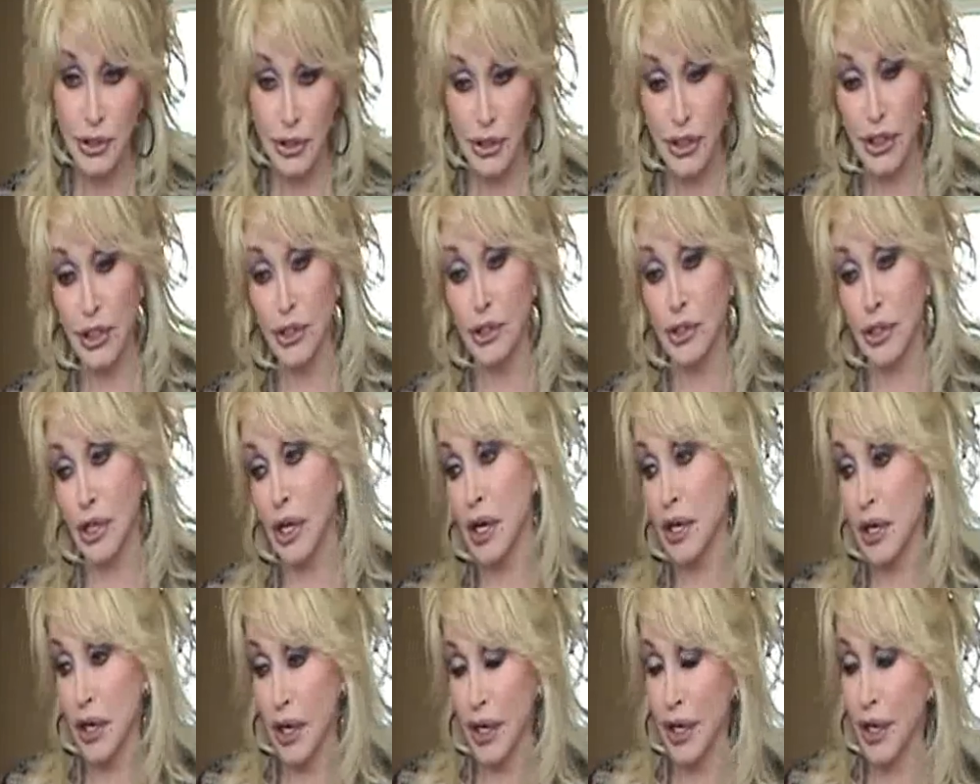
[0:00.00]
She looked
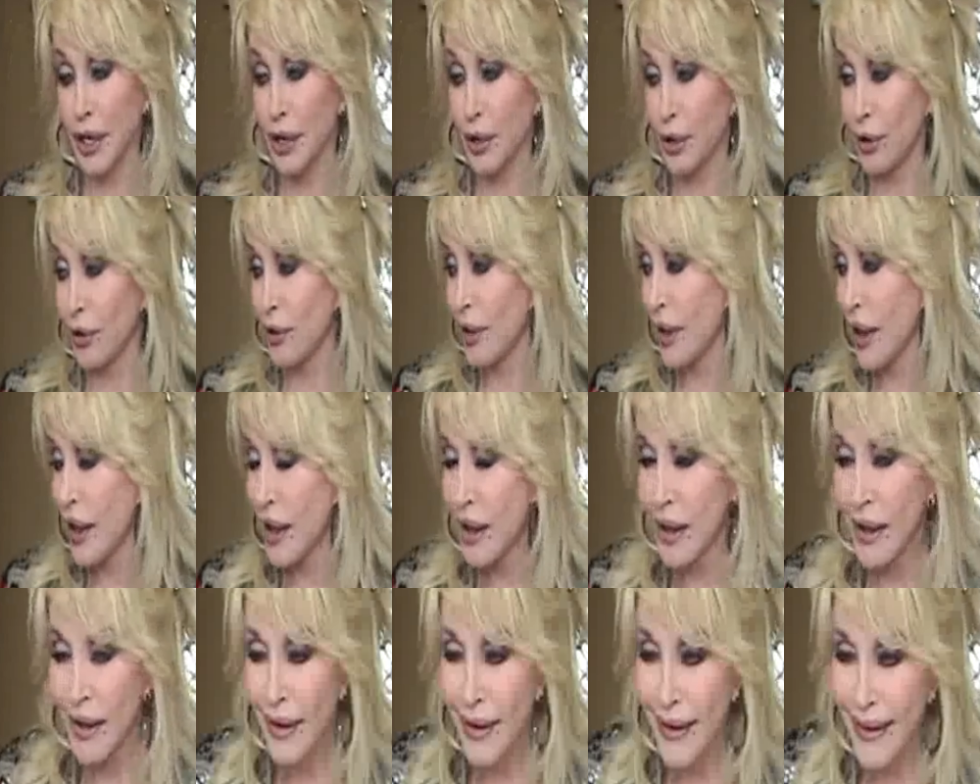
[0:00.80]
like hell.'"
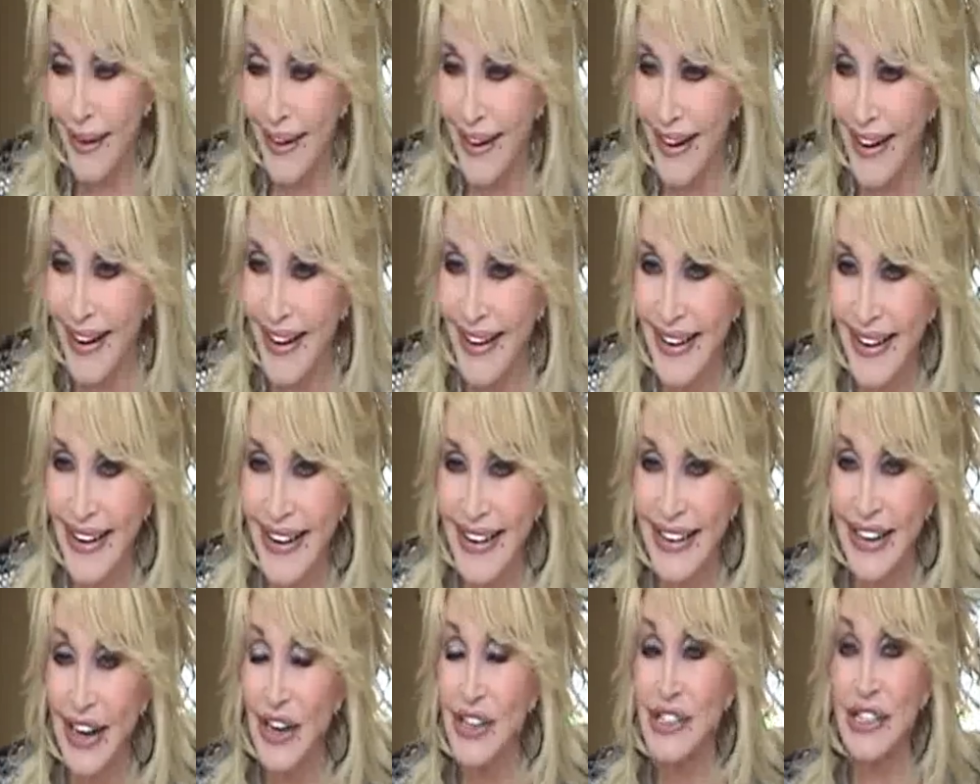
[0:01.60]

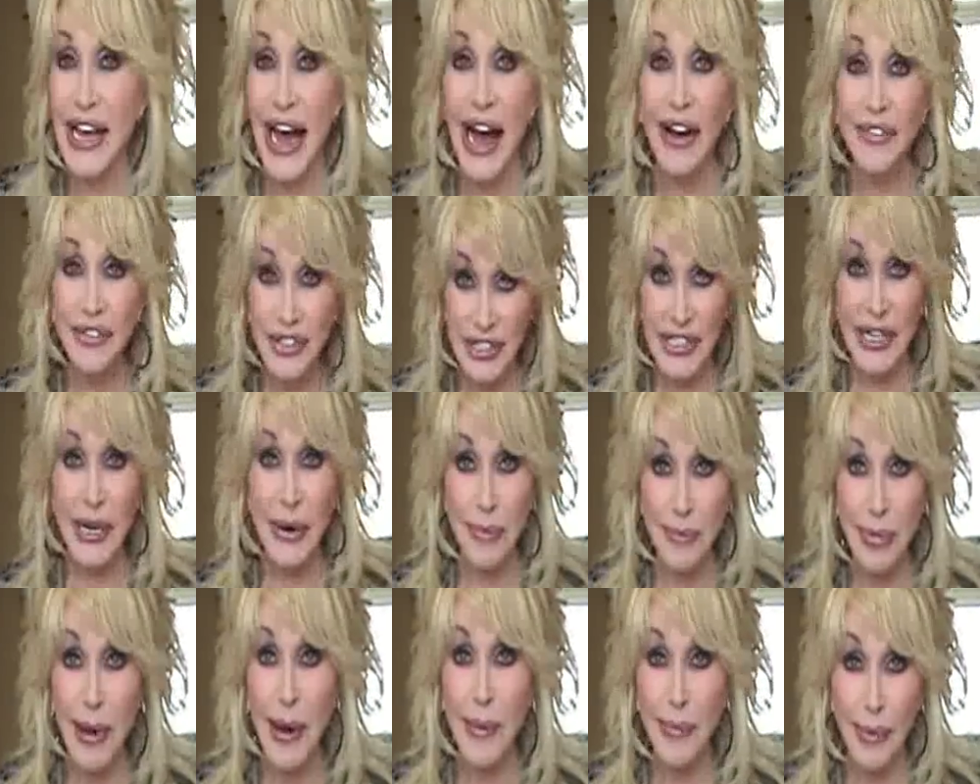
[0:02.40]
Because I've
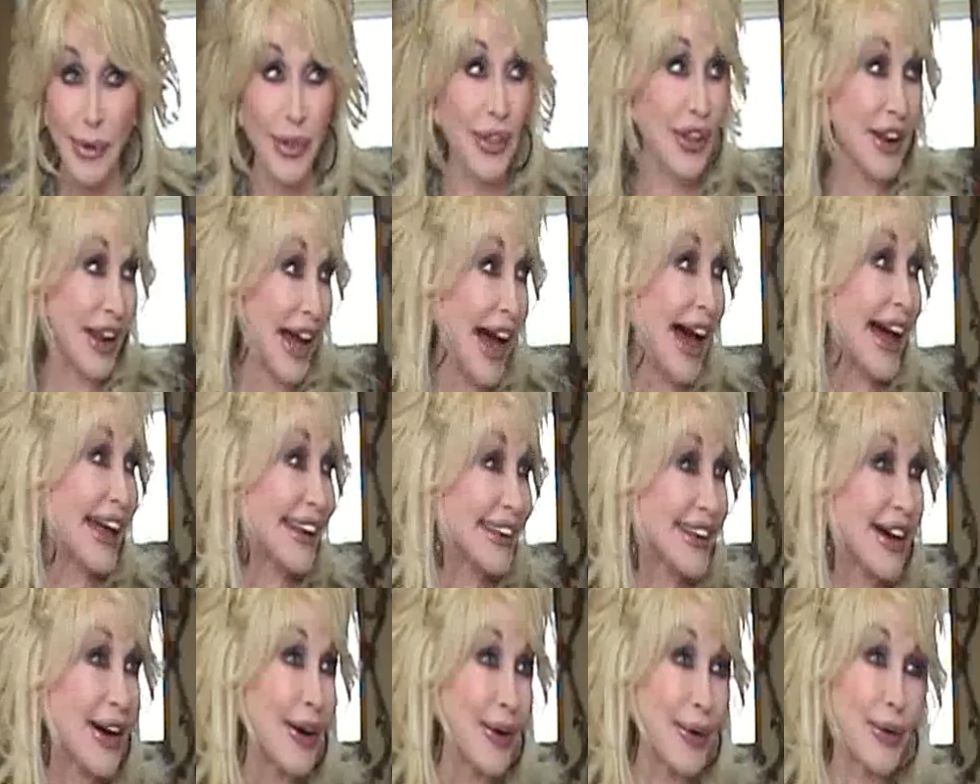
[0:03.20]
seen people that
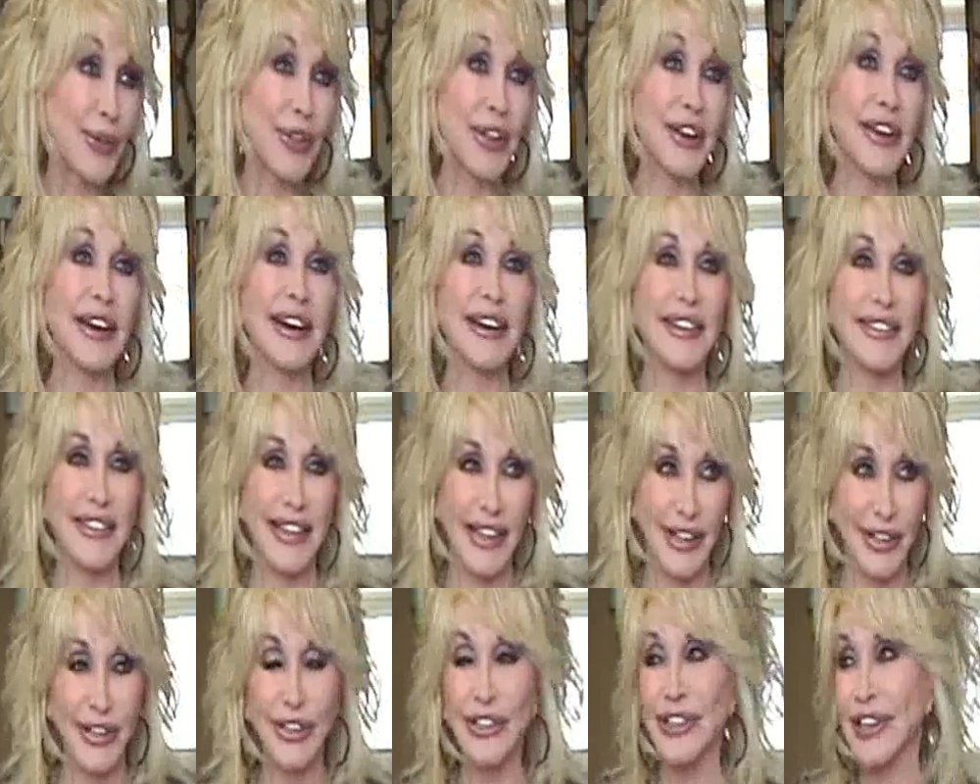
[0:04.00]
I know
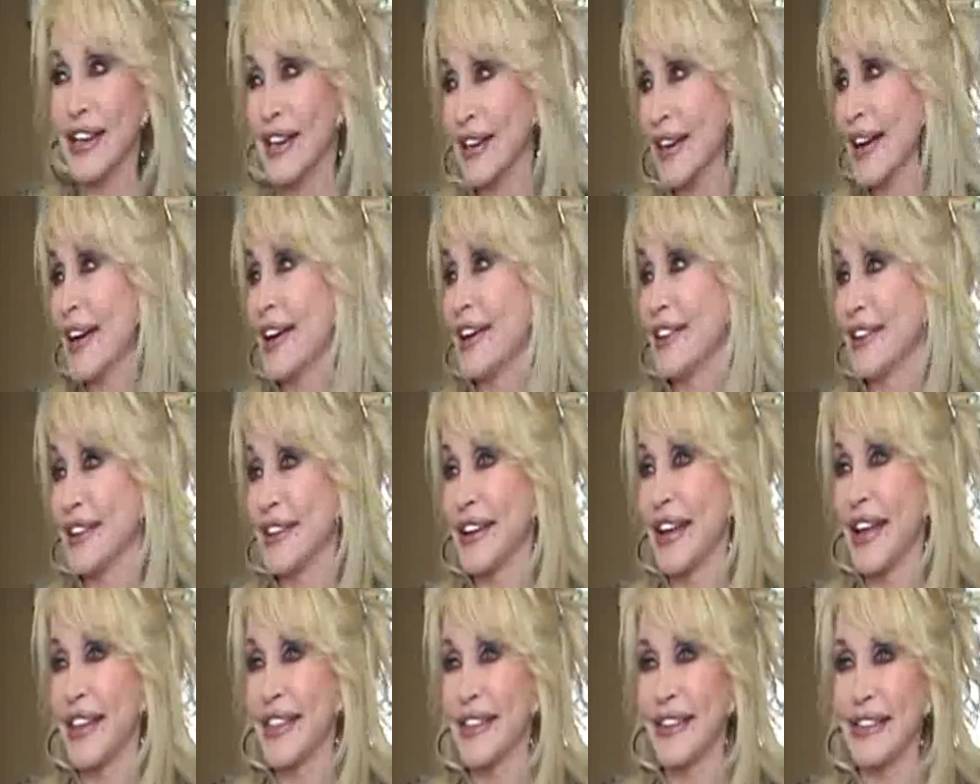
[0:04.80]
that look like hell,
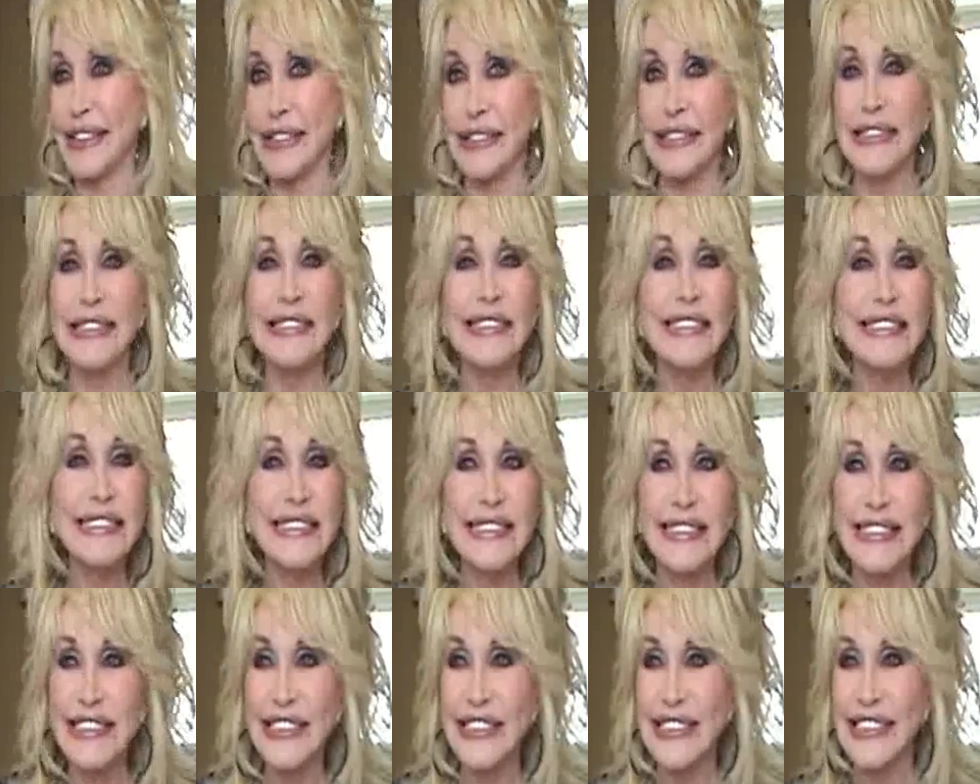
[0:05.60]
and I thought,
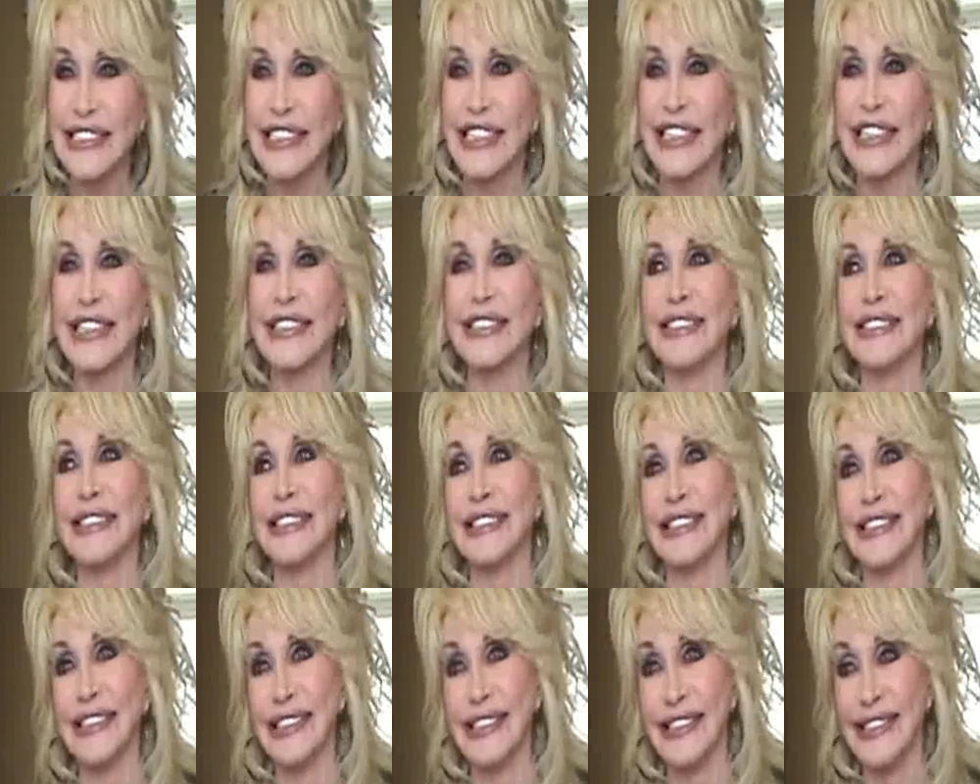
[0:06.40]
"Ooh, you need to go
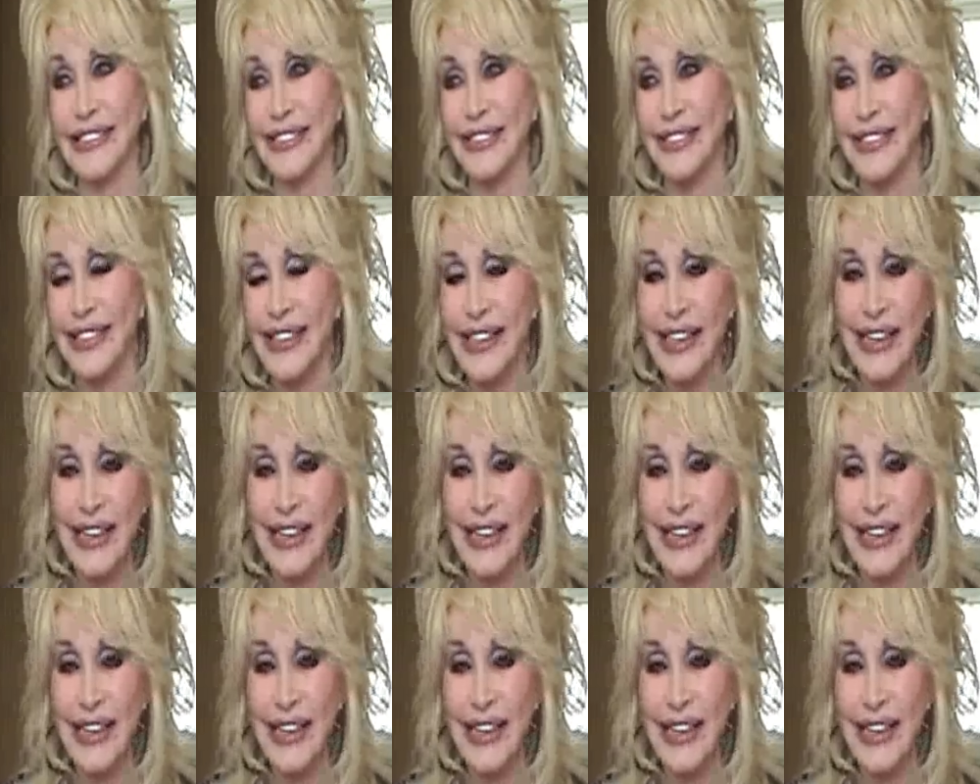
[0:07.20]
clean up."